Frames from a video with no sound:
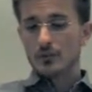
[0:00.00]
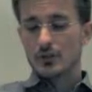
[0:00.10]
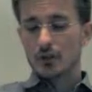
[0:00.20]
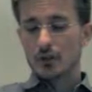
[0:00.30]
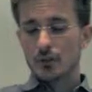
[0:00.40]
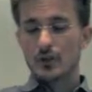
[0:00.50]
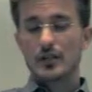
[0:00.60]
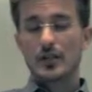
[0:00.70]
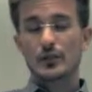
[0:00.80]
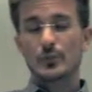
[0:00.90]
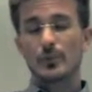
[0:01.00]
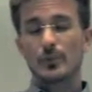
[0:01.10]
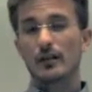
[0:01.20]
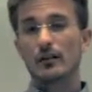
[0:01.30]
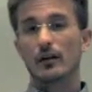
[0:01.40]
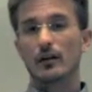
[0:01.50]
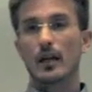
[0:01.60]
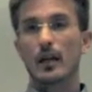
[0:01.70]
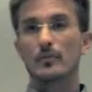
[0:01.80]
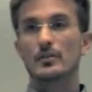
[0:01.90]
So we tend to play
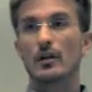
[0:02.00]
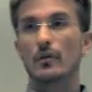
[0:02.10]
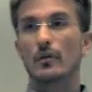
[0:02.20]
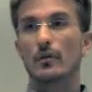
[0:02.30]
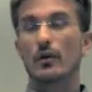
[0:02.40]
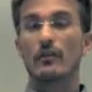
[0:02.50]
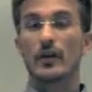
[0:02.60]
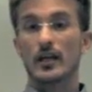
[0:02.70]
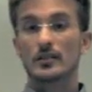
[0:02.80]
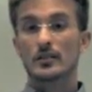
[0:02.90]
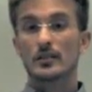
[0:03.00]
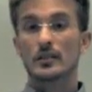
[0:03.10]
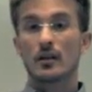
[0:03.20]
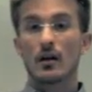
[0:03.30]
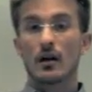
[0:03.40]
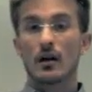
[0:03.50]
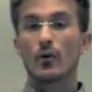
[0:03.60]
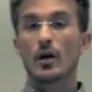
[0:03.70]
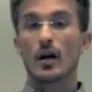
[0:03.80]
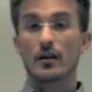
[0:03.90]
games that are more advanced or
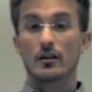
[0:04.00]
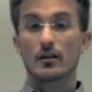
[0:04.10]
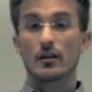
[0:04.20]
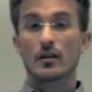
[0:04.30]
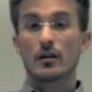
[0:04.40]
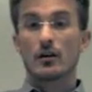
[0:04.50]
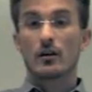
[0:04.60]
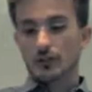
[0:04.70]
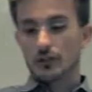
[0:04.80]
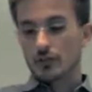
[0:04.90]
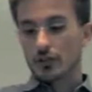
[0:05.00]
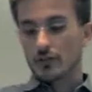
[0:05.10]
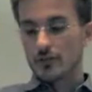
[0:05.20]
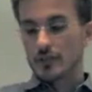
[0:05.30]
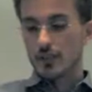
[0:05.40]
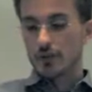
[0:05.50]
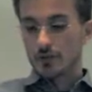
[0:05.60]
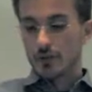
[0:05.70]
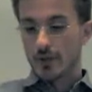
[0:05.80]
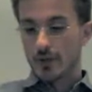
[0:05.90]
harder in terms of skills
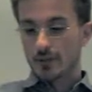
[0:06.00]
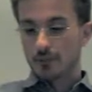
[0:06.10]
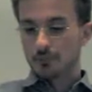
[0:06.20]
wise.